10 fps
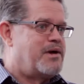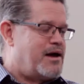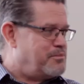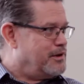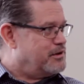
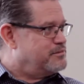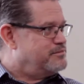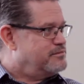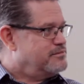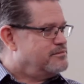popular.
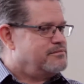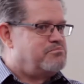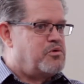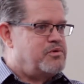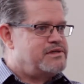
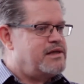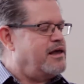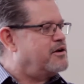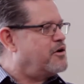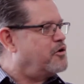But we
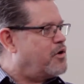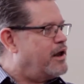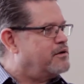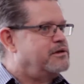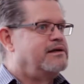stand our
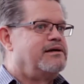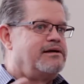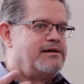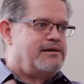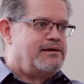ground,
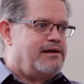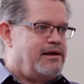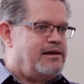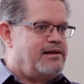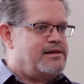
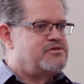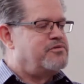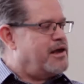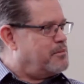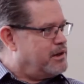and in this
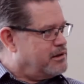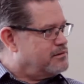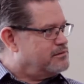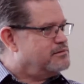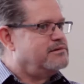family,
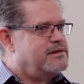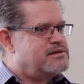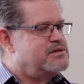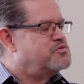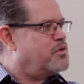
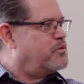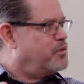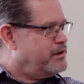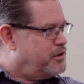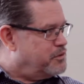this is what
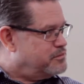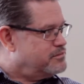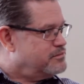we do.